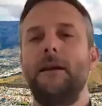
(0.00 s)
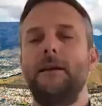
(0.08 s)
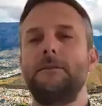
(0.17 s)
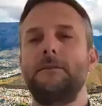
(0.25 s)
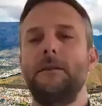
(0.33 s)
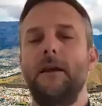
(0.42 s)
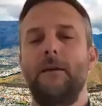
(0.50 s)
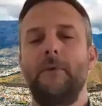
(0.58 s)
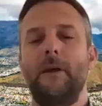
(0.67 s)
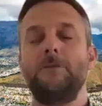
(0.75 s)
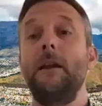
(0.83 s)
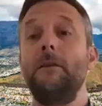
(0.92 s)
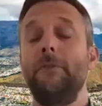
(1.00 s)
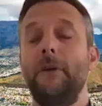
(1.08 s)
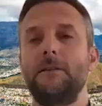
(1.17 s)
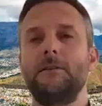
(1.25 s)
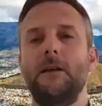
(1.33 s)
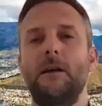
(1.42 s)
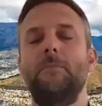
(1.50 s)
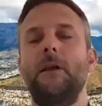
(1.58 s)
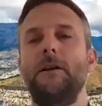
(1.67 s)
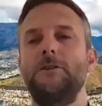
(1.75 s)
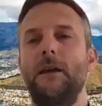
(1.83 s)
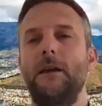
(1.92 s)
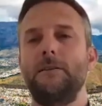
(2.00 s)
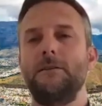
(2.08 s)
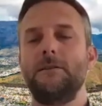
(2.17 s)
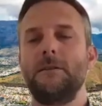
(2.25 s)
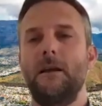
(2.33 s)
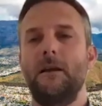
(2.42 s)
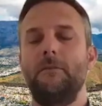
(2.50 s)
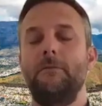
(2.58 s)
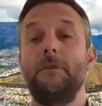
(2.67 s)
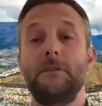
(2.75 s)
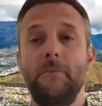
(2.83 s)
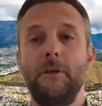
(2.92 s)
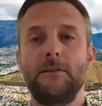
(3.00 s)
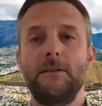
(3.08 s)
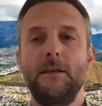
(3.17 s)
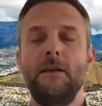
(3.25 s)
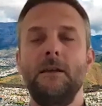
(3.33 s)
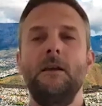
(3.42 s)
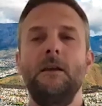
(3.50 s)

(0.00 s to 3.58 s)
and to elevate supply chains visibility